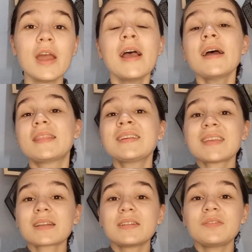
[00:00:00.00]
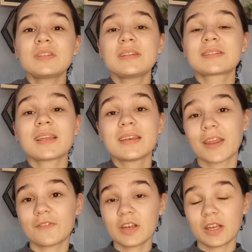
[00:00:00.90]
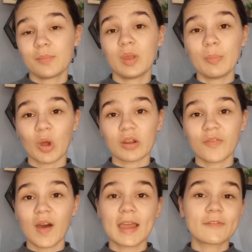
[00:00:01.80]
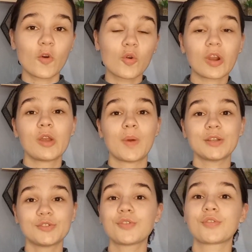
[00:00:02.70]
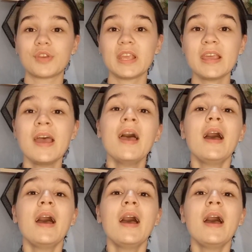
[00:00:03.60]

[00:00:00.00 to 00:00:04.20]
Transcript: These activities can definitely be modified for grade 1 to 3.